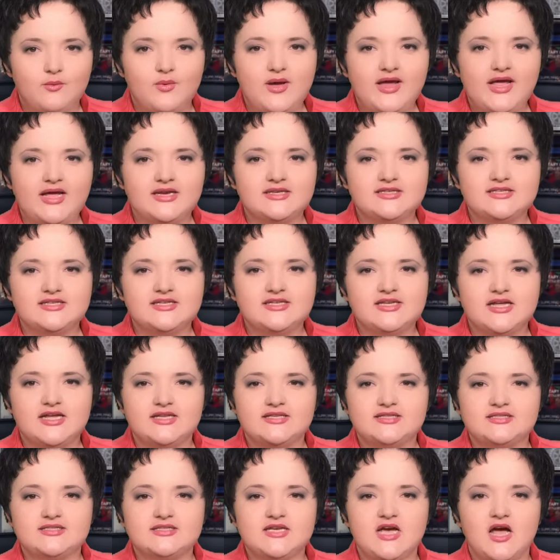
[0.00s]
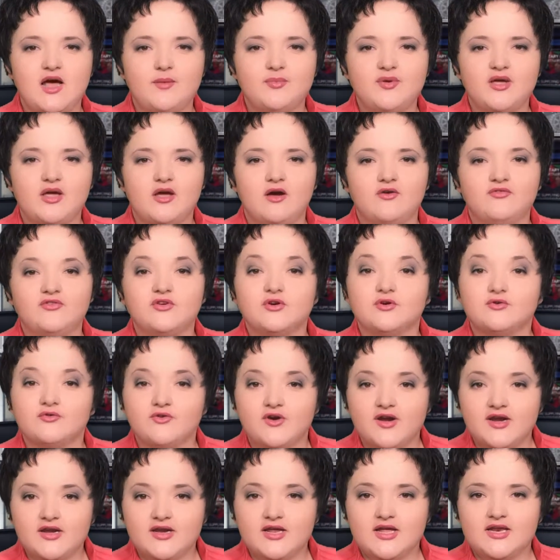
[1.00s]
We continue the topic of
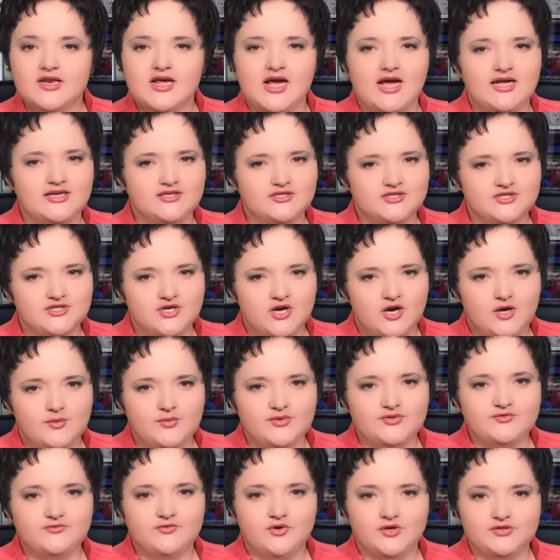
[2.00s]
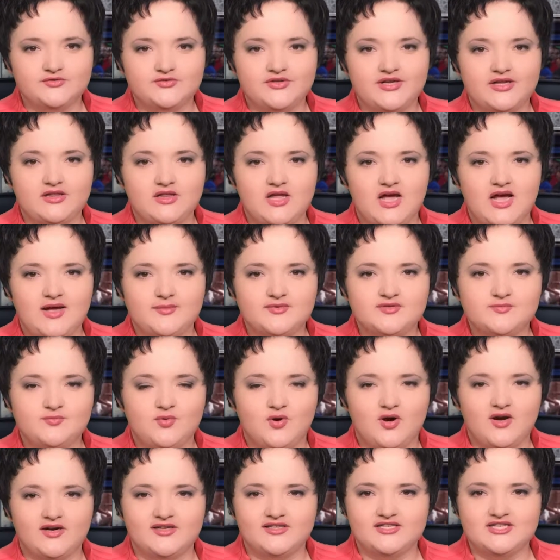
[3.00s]
Ukrainian and German Rotary Club's
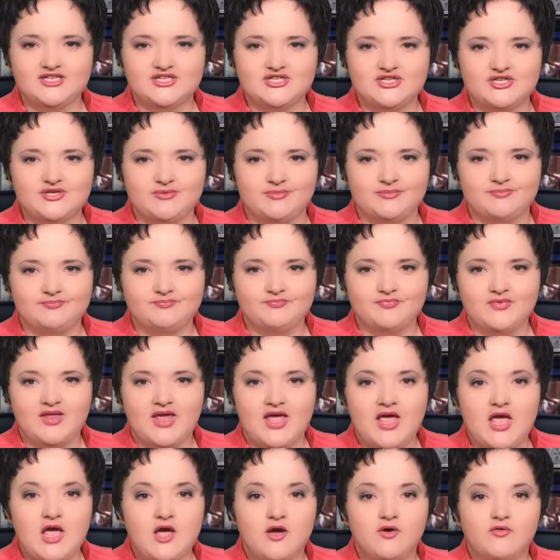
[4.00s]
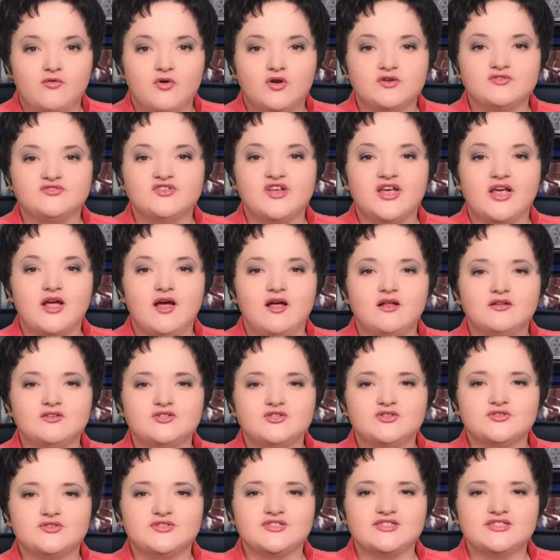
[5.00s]
partnership. Rotary
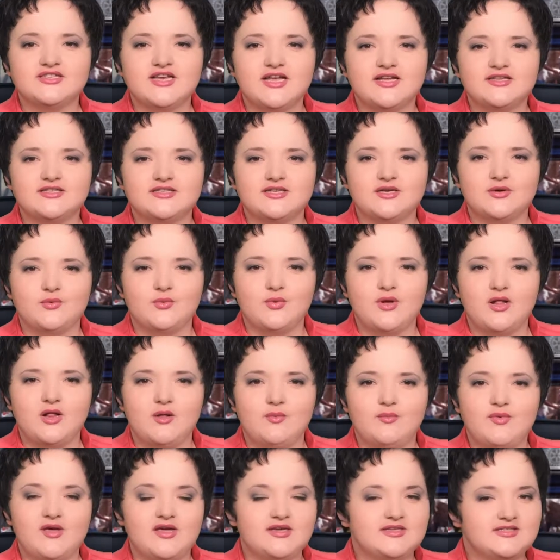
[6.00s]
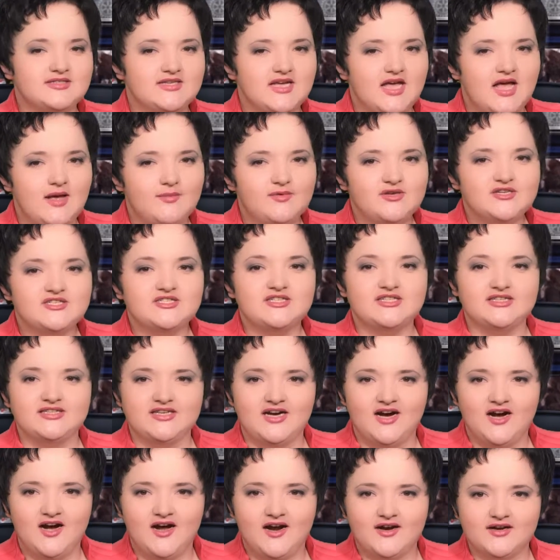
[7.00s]
Culture Center will be established in
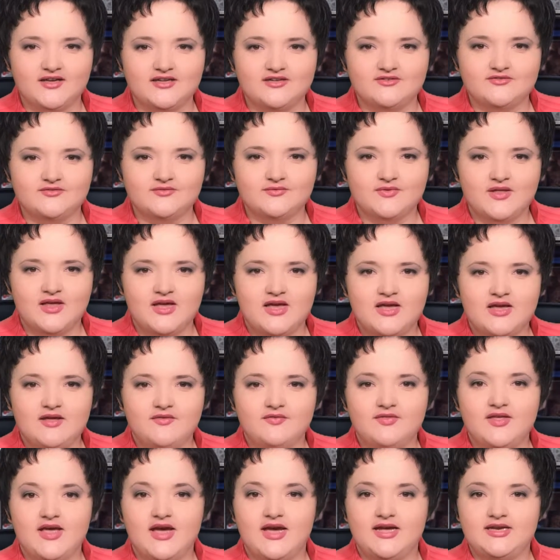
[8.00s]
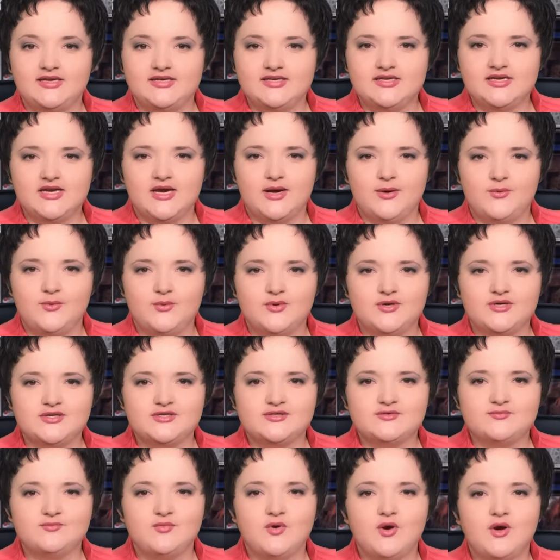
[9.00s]
Kharkiv. The idea was
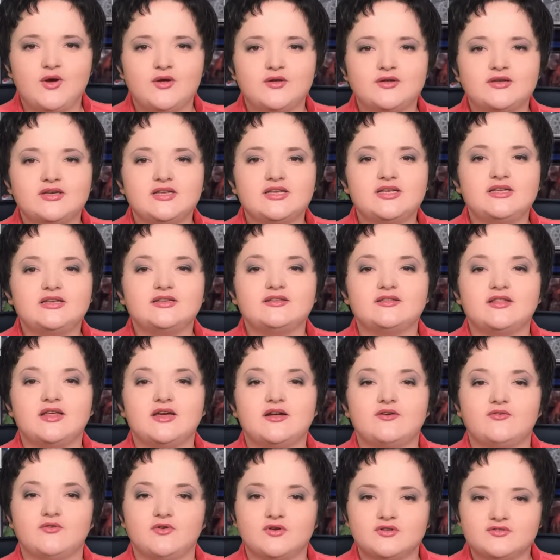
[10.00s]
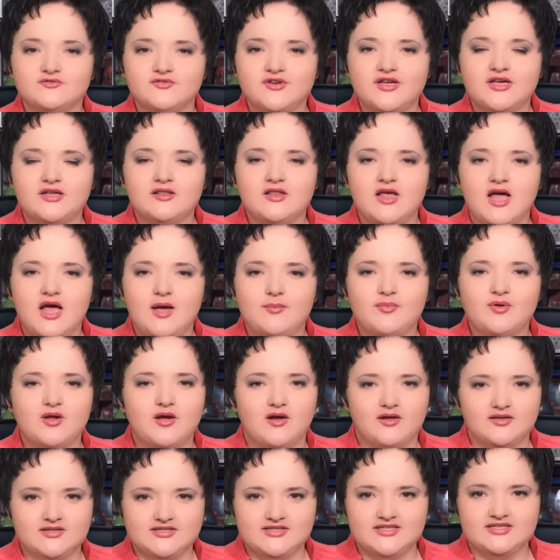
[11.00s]
born in the Rotary Club
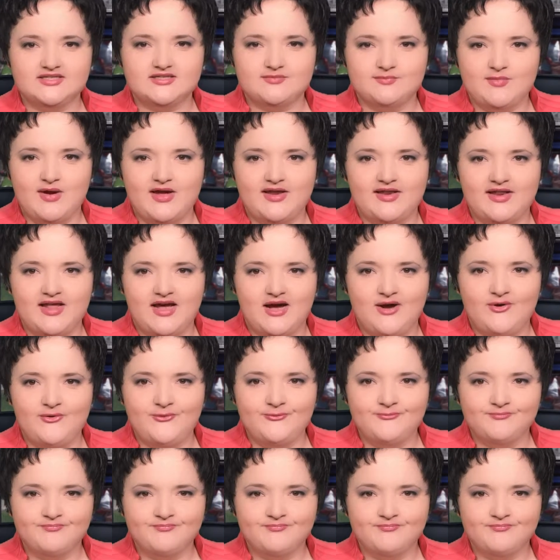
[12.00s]
Constance Mainau.